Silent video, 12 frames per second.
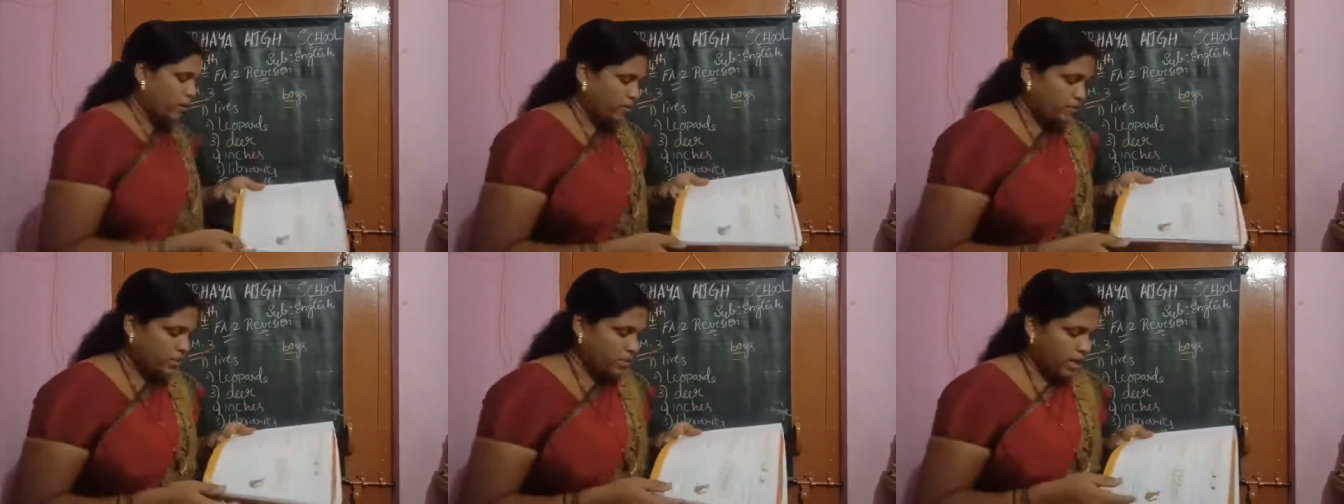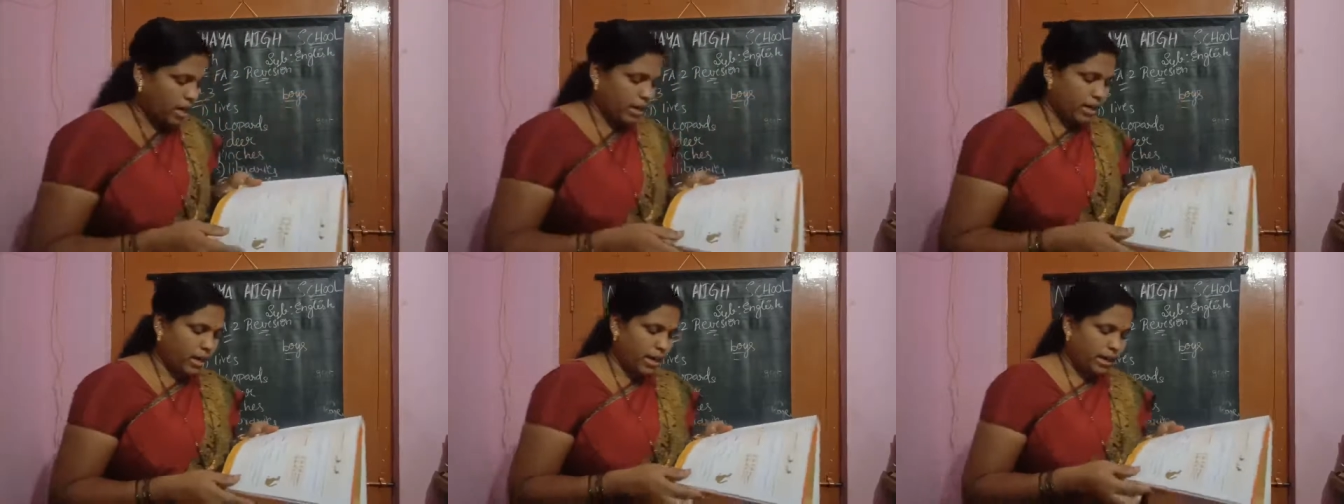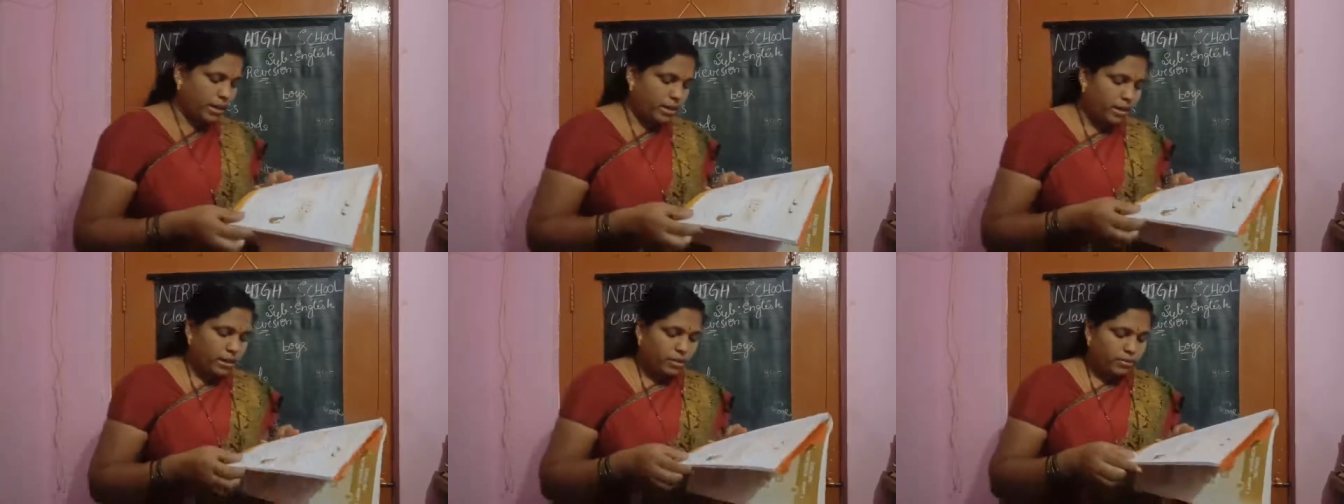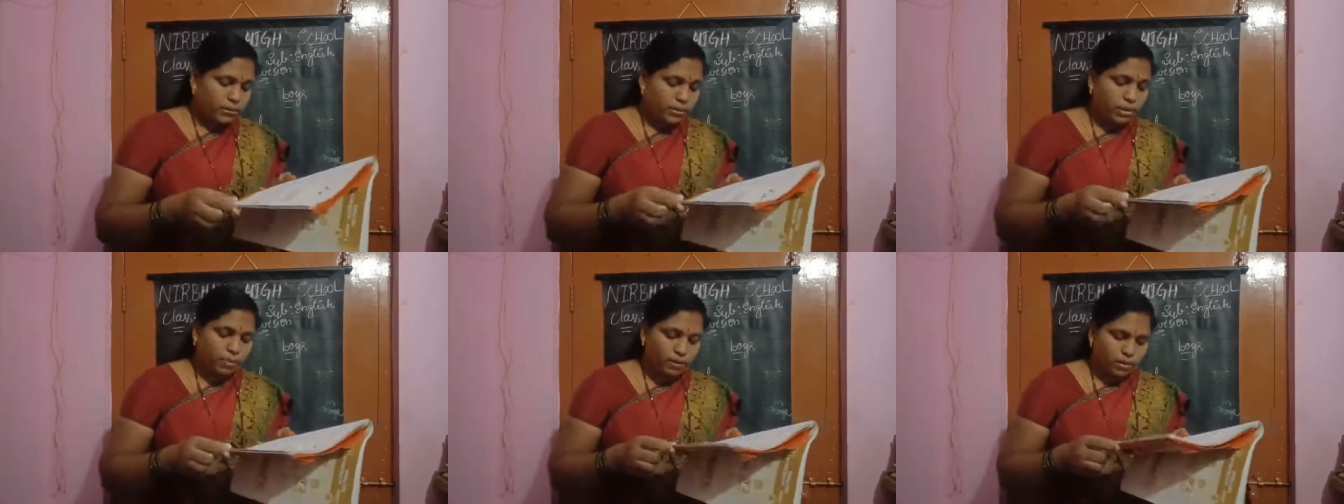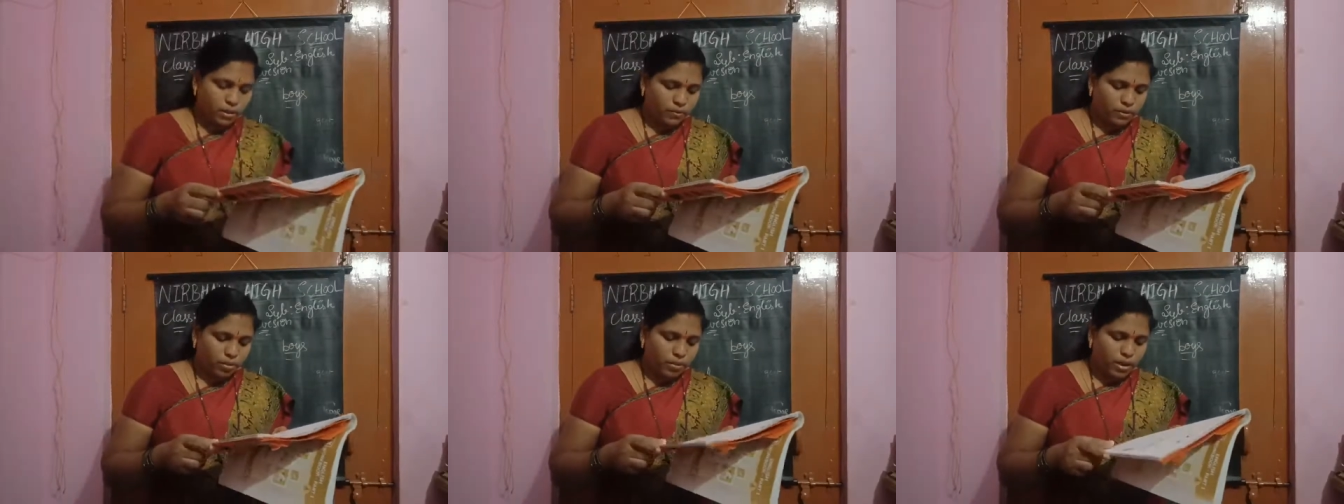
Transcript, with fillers: which is underlined to the plural form.